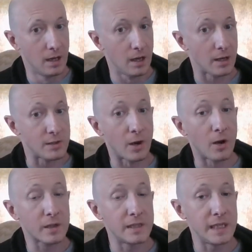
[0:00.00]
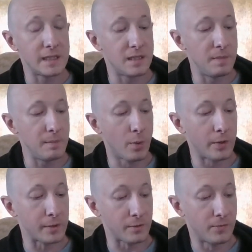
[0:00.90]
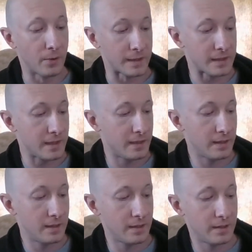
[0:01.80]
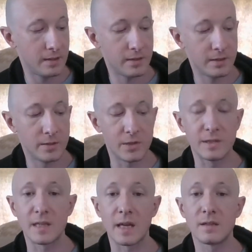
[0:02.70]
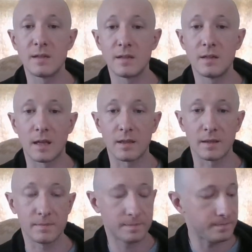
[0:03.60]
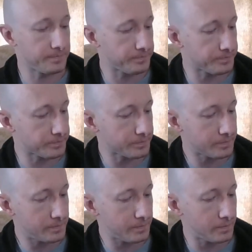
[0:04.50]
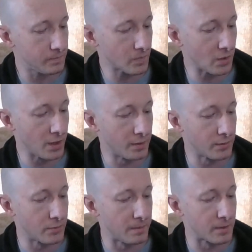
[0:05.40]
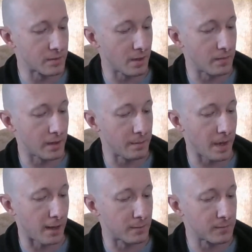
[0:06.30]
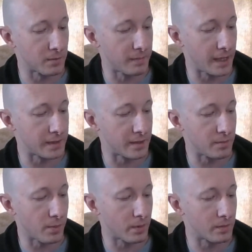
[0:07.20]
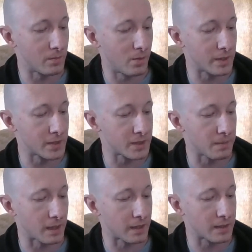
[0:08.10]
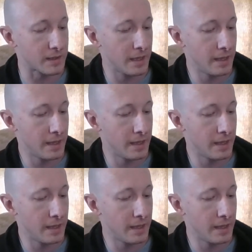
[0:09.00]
A dog needed to be boiled for it. She said nothing. "The Thunder Dreamers are very powerful men and important warriors among us.